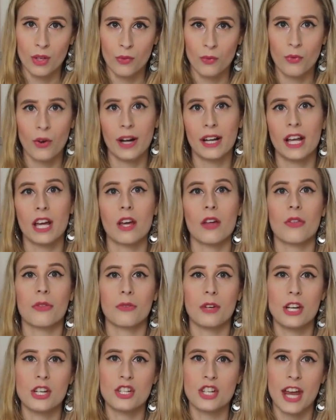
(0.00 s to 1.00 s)
running
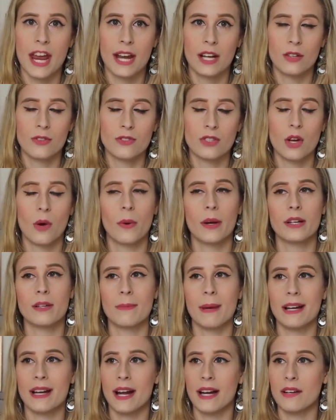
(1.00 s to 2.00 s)
three channels, going
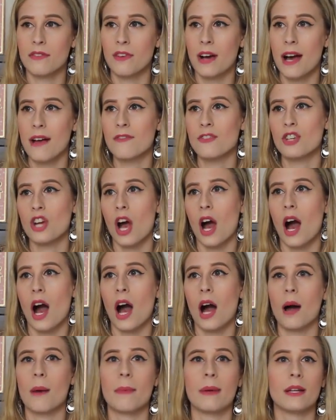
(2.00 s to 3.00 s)
to my 9 to 5
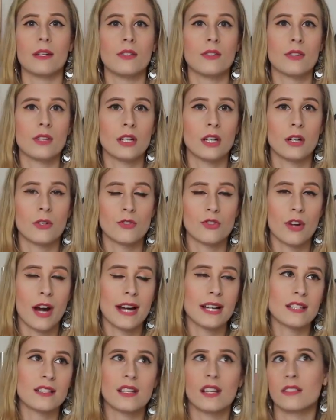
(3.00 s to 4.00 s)
job and, you know,
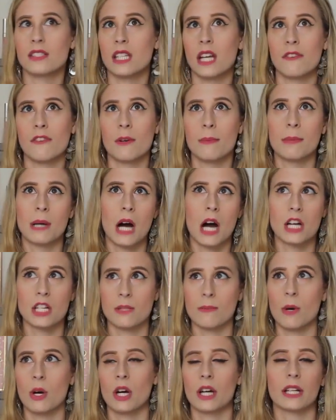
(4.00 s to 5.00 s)
trying to sell stuff on
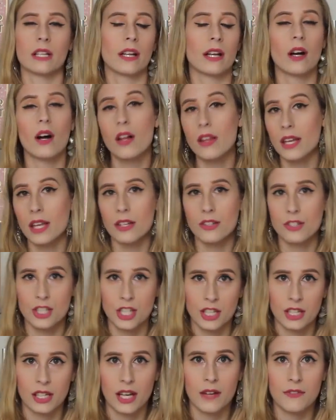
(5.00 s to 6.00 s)
Poshmark and like all the other
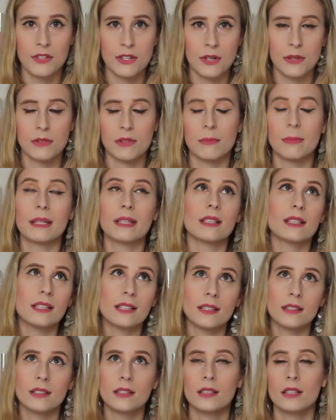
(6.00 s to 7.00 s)
shit that I have to do. So I'm like,
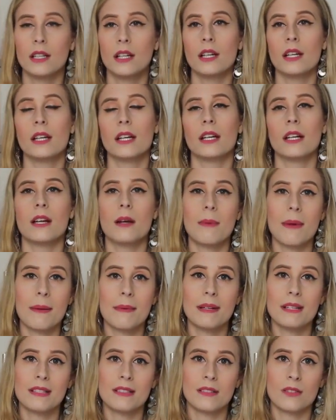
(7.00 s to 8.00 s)
uh, no,
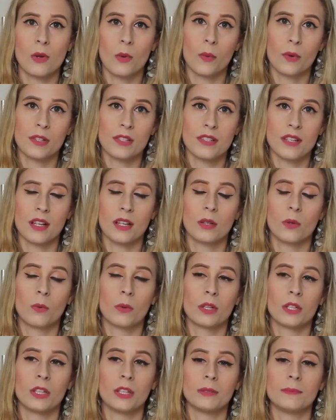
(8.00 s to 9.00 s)
maybe it isn't the worst thing in the
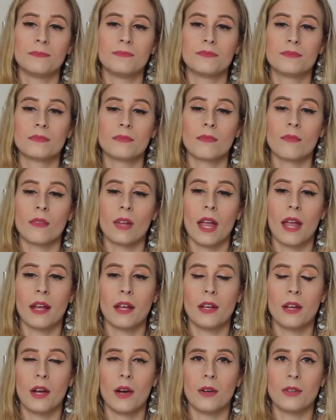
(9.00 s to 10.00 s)
world
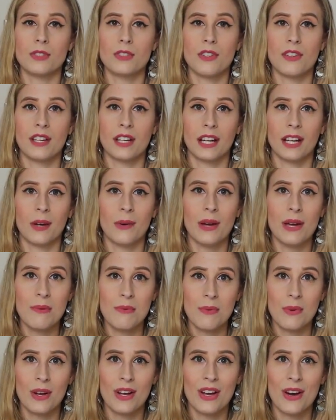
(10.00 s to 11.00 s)
you know, so then I go
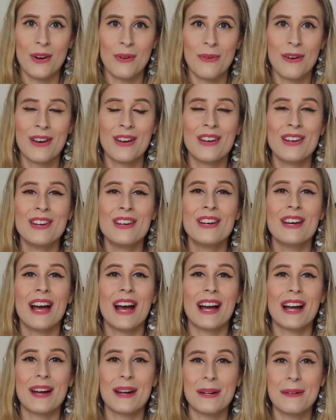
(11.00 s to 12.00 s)
in, go,
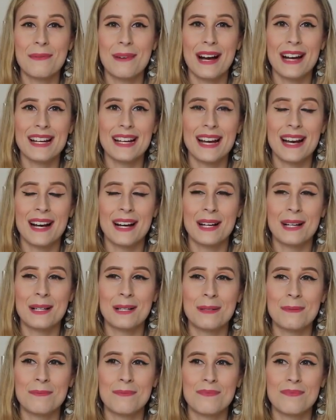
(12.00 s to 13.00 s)
go to
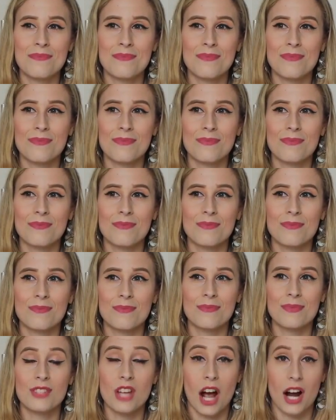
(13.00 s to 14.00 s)
my um,
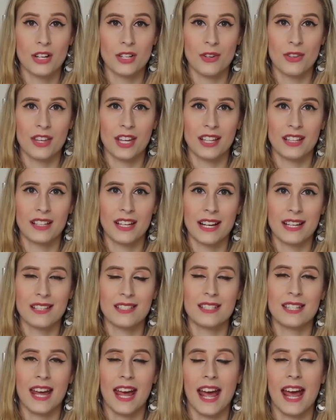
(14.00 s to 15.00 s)
doctor thing the
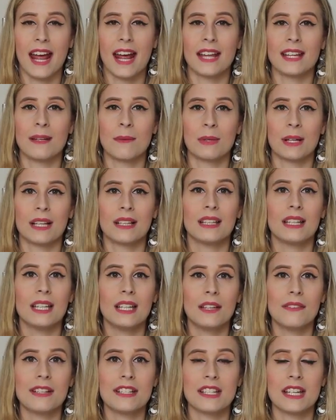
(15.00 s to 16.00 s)
next day, and then when I
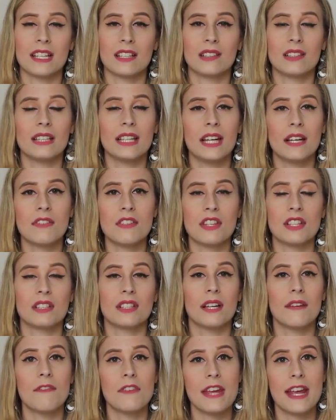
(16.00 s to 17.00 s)
leave, I take a Lyft, and the
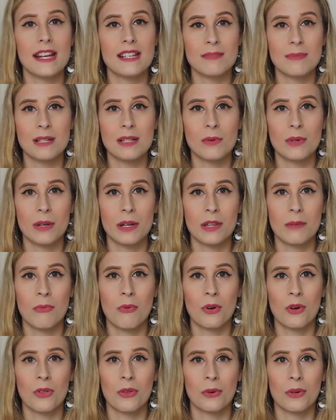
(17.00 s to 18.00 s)
Lyft takes me to where the
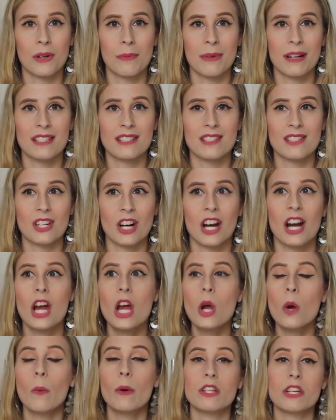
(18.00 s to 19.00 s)
Port Authority buses are,
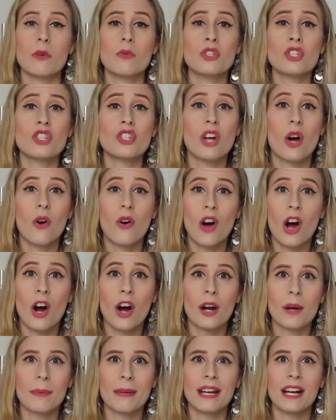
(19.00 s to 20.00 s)
which it was so
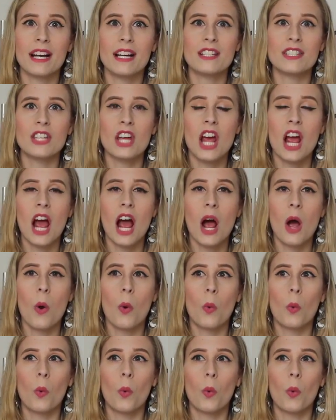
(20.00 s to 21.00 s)
hard because
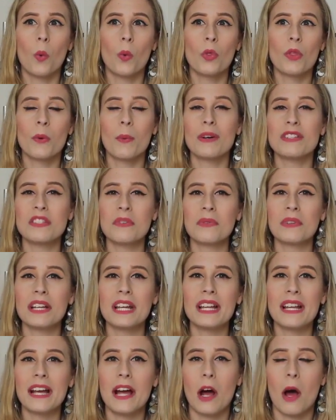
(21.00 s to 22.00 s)
there wasn't
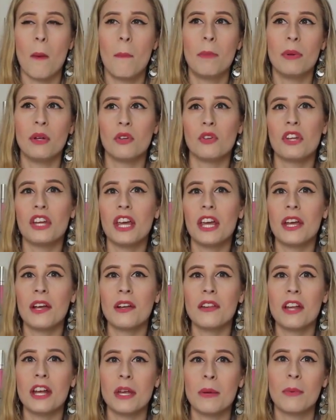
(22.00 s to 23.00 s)
really like a
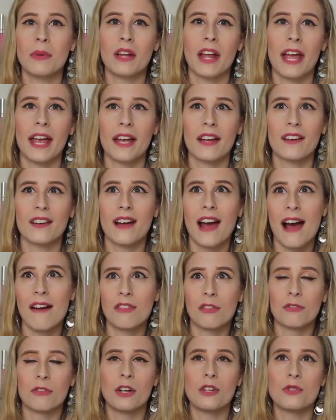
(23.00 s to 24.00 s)
building that you would like
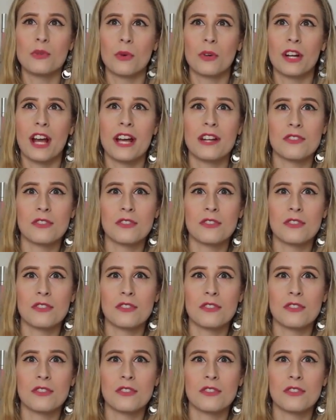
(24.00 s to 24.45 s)
have a front door to